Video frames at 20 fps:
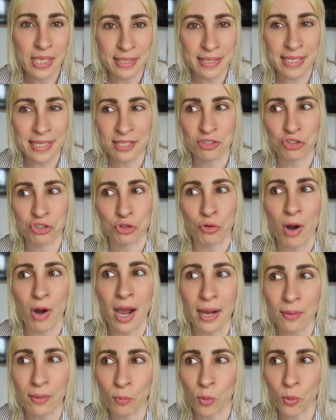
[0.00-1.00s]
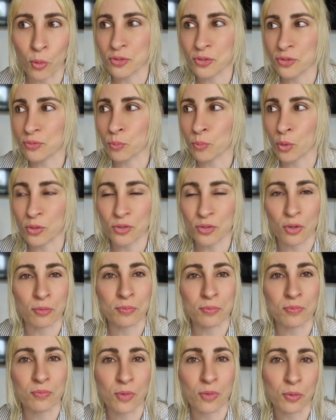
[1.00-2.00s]
this drug was
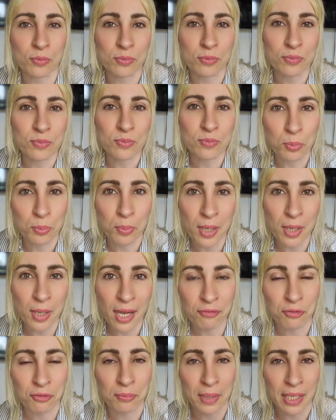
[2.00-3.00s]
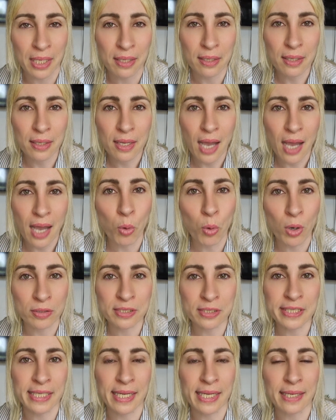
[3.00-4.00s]
on supply for me. I
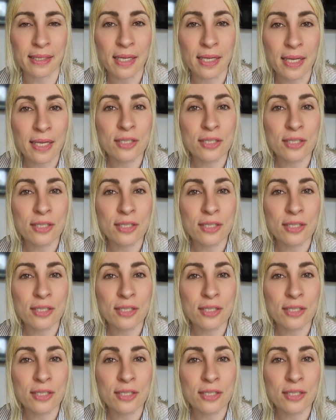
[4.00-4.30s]
wanted it.